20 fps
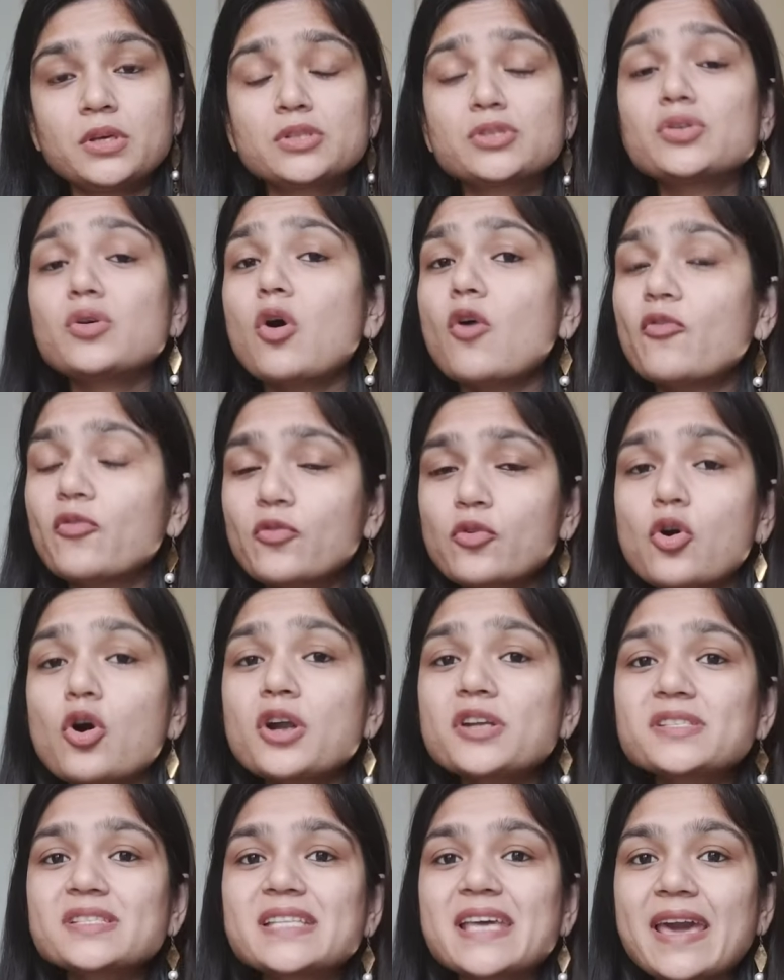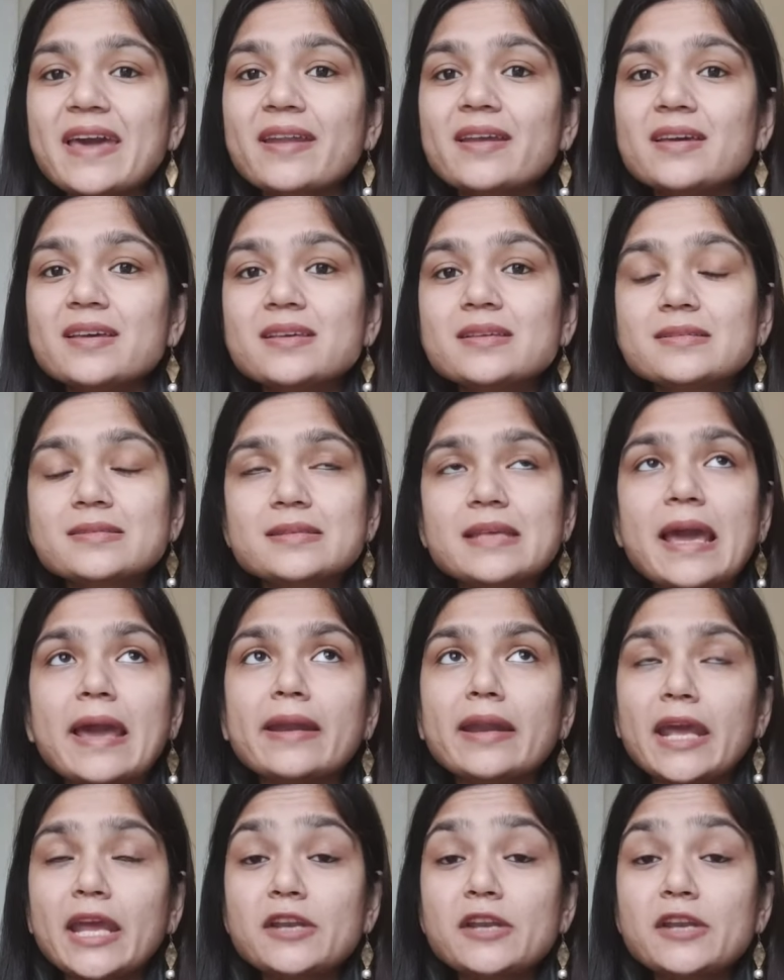So of course there is an